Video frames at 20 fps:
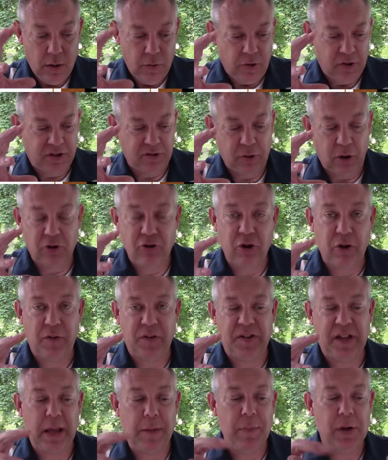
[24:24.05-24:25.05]
the structure of
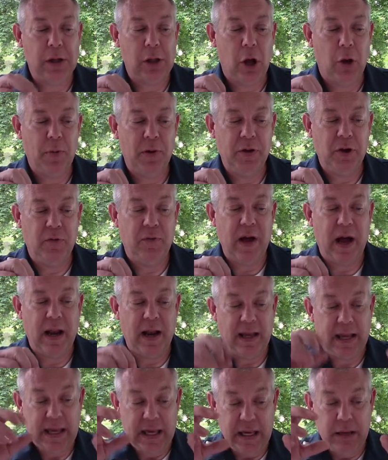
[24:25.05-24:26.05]
this hemoglobin, you've got
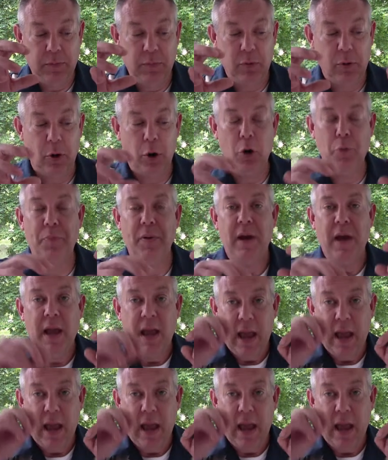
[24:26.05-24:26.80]
a heme group